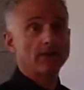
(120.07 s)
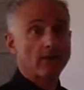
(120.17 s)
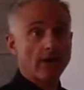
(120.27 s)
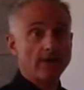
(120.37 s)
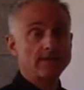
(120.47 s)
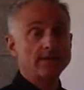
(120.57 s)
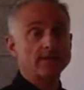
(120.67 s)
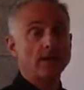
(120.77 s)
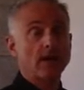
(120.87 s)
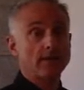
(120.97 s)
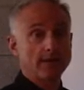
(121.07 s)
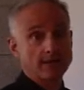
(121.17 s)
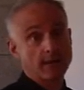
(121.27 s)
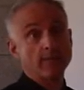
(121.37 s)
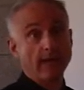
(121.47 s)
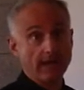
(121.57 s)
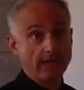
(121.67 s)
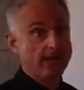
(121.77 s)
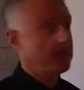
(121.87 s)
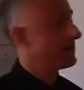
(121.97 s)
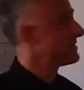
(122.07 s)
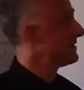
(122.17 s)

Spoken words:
clause is our main idea. It's